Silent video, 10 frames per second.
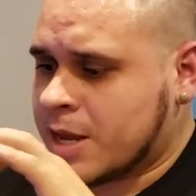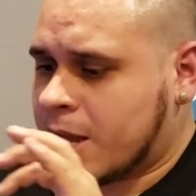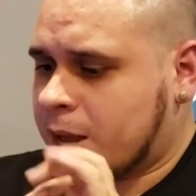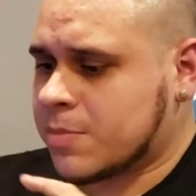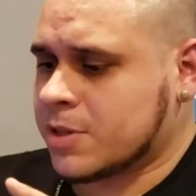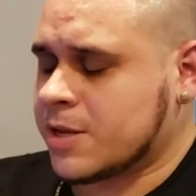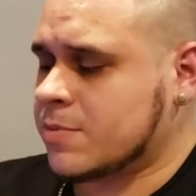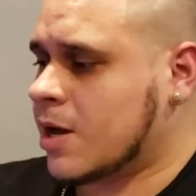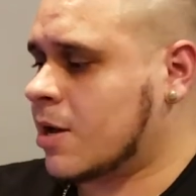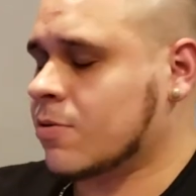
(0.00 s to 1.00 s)
I believe
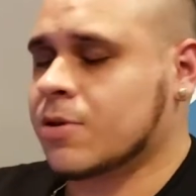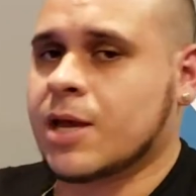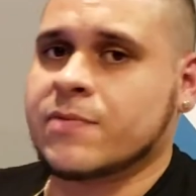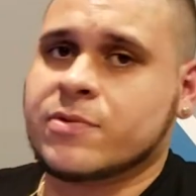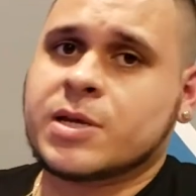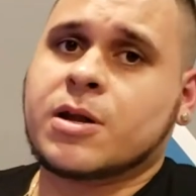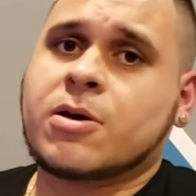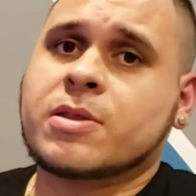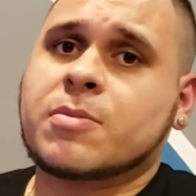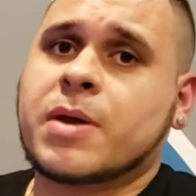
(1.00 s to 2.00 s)
the autoclave will get
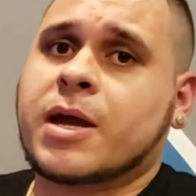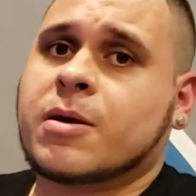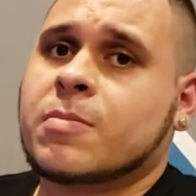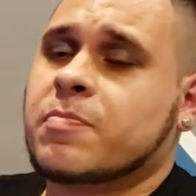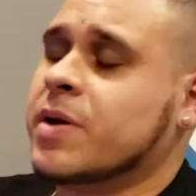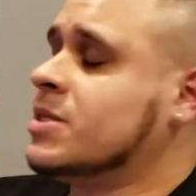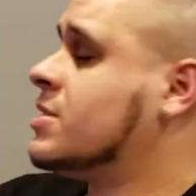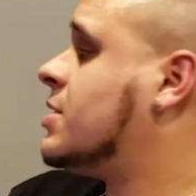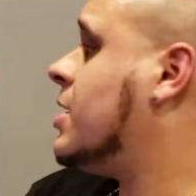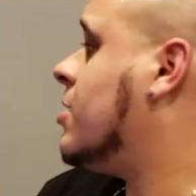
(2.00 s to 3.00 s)
all them out. But
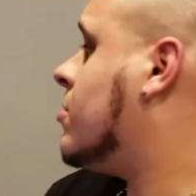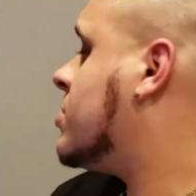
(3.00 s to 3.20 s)
still,